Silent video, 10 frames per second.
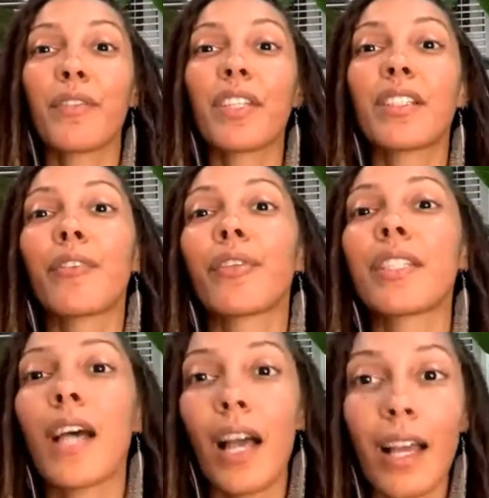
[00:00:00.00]
of the different
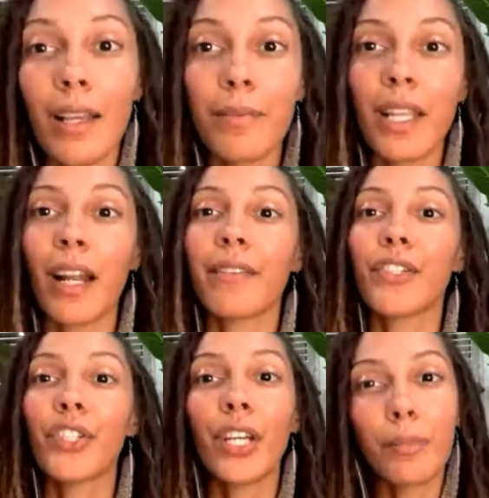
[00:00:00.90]
times that I've
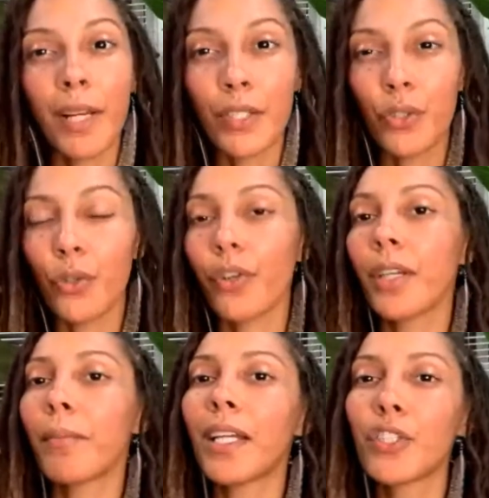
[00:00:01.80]
shared my story
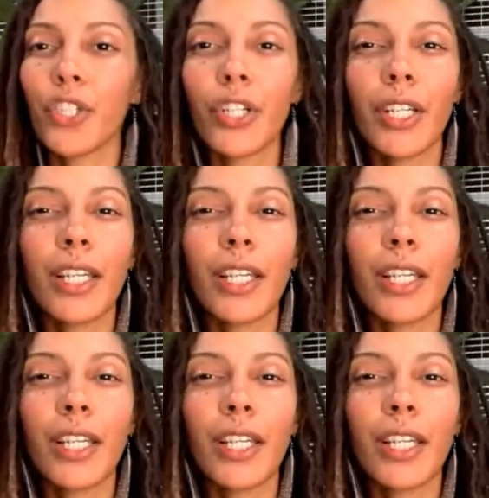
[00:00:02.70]
and my journey,